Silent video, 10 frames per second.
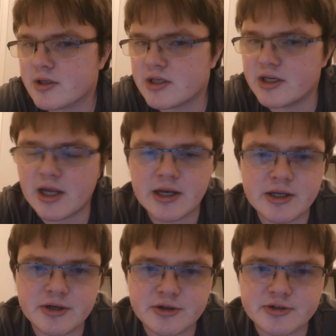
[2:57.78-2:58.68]

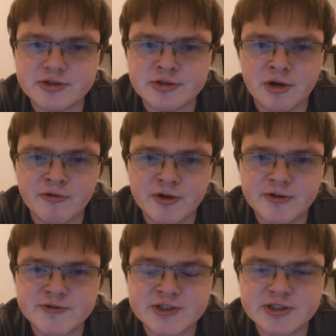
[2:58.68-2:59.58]
Canadian
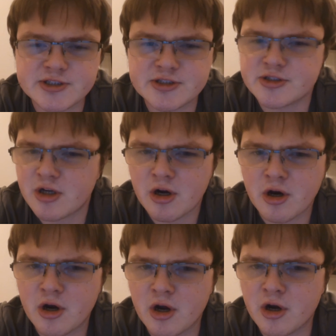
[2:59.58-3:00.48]
conservatives
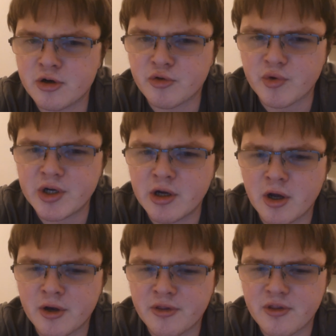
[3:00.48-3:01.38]
agree
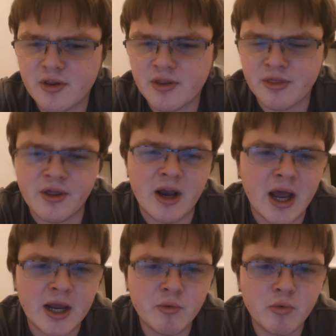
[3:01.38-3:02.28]
on that
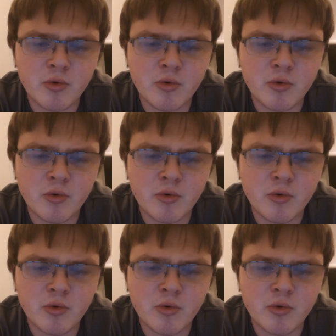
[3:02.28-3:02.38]
I